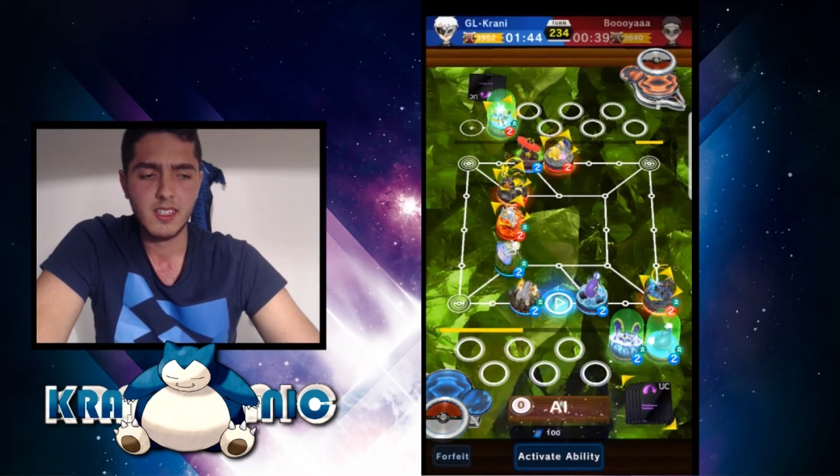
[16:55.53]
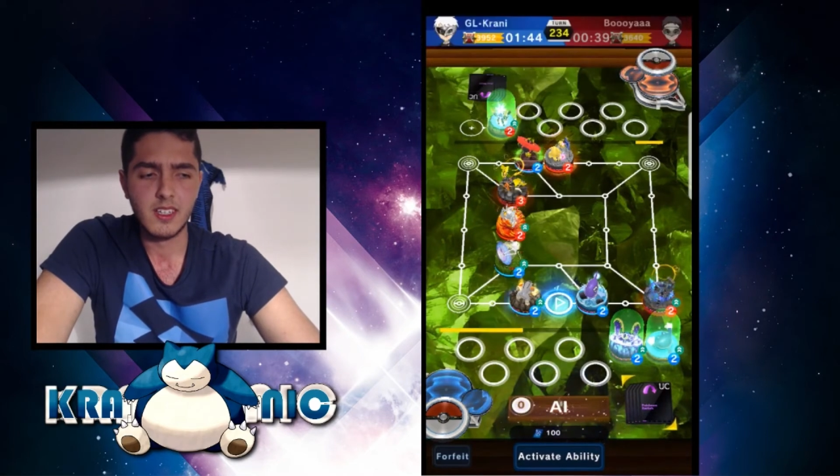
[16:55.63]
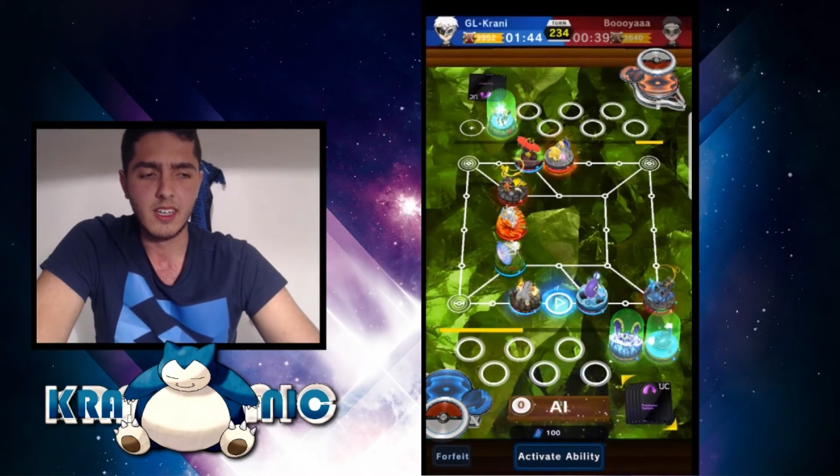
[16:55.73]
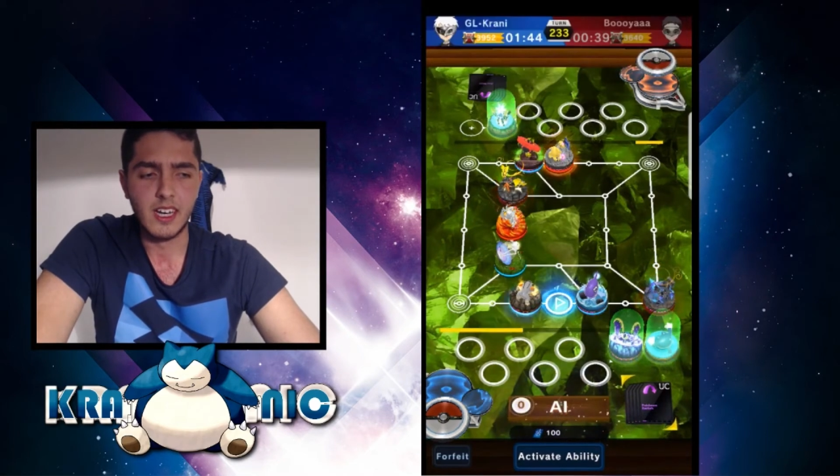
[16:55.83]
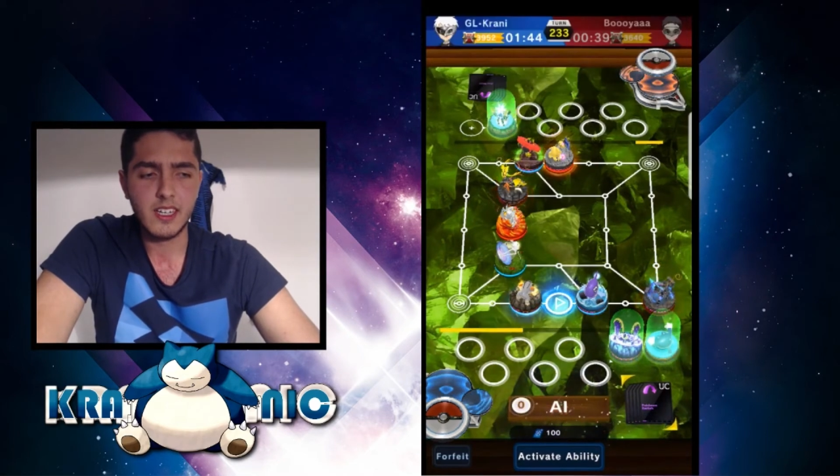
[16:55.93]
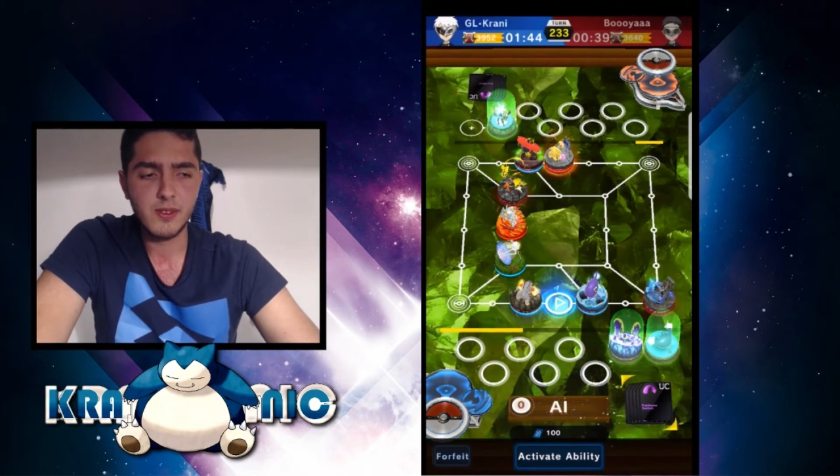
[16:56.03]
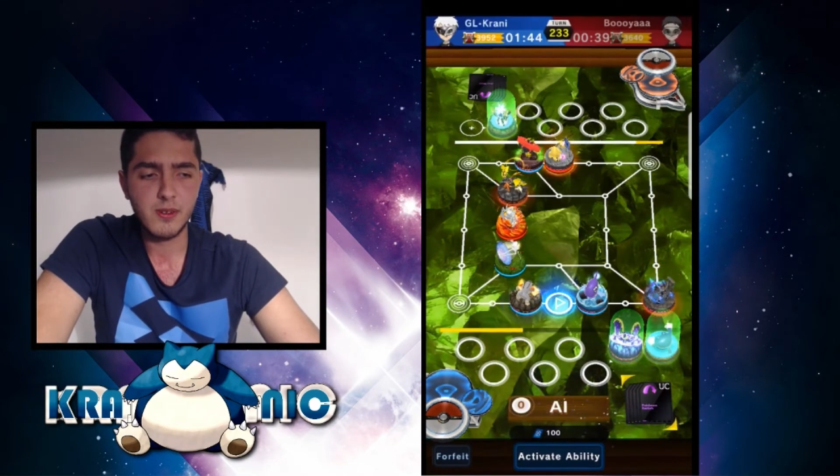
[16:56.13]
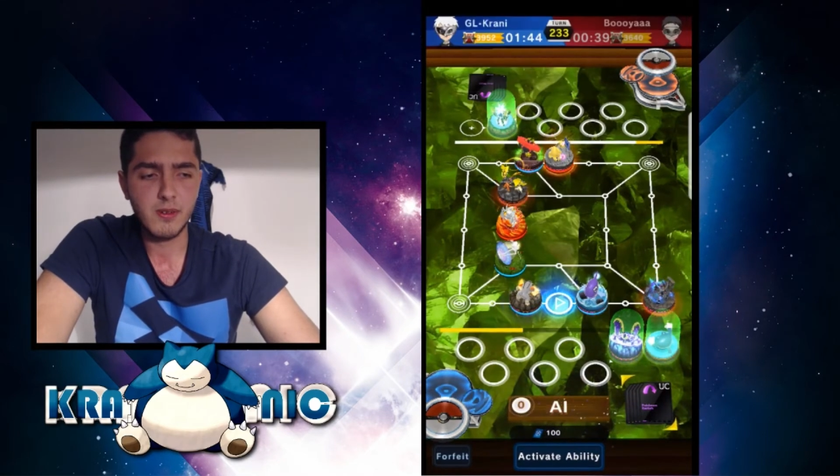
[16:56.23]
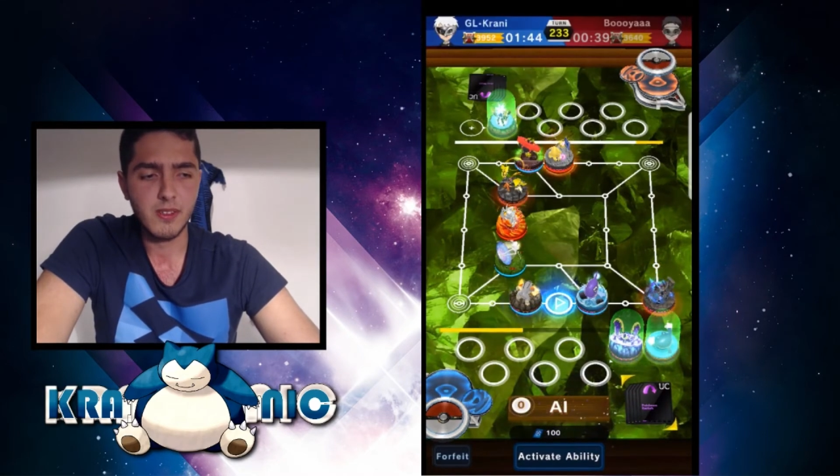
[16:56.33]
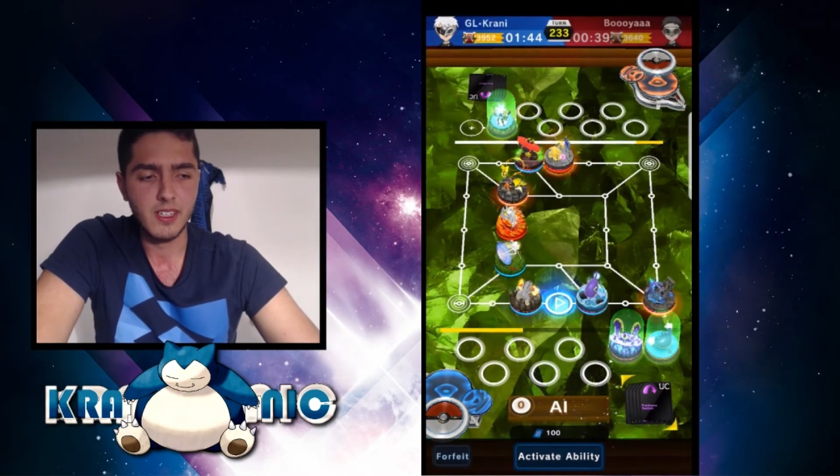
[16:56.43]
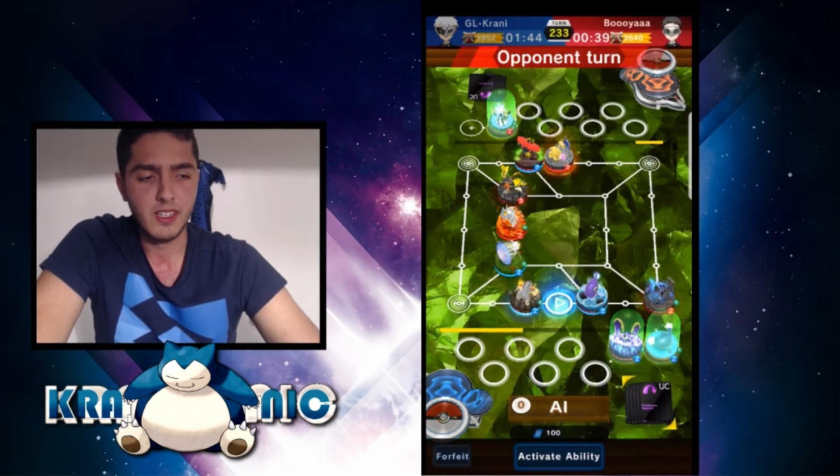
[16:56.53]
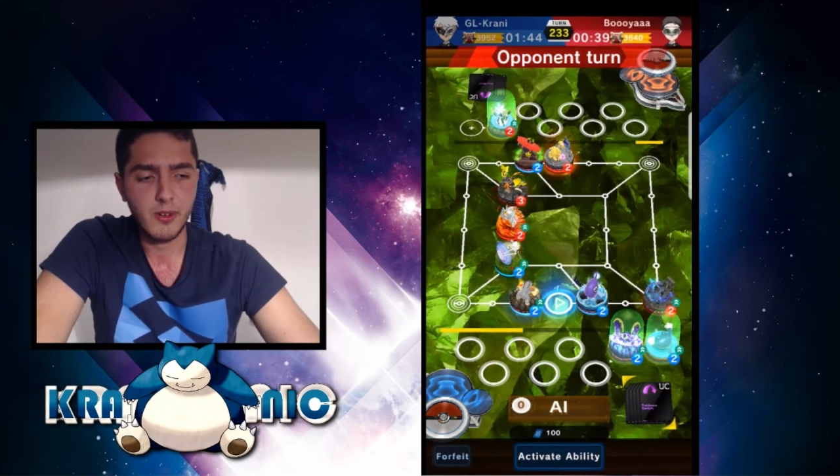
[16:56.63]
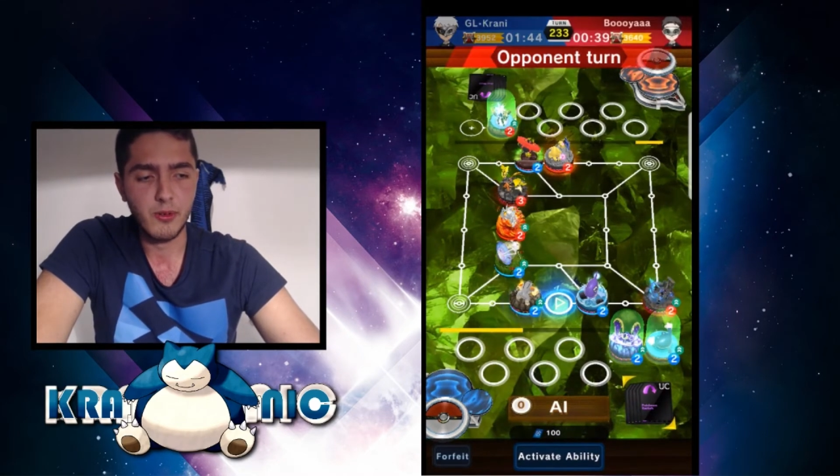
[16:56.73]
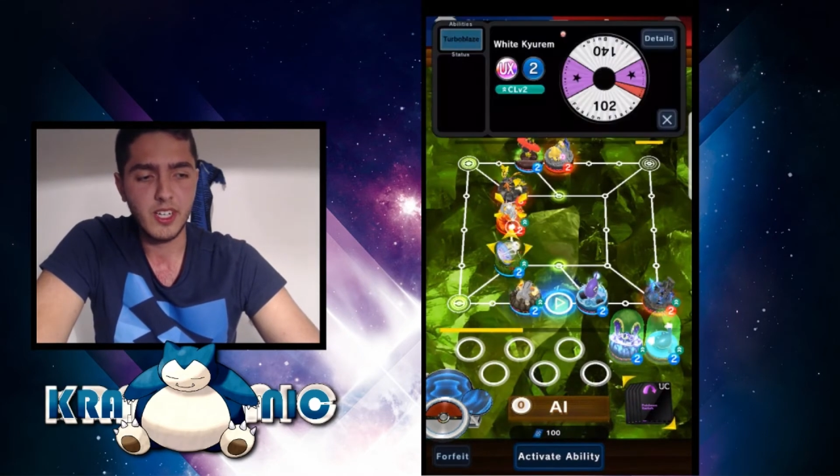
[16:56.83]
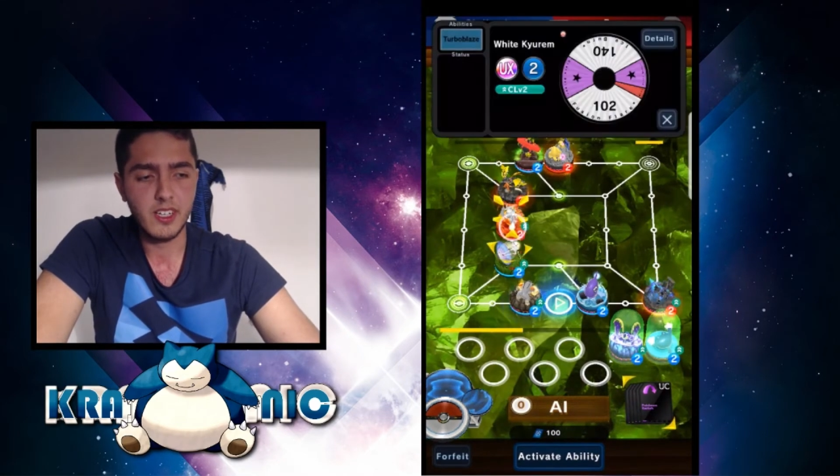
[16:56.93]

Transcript: I need to read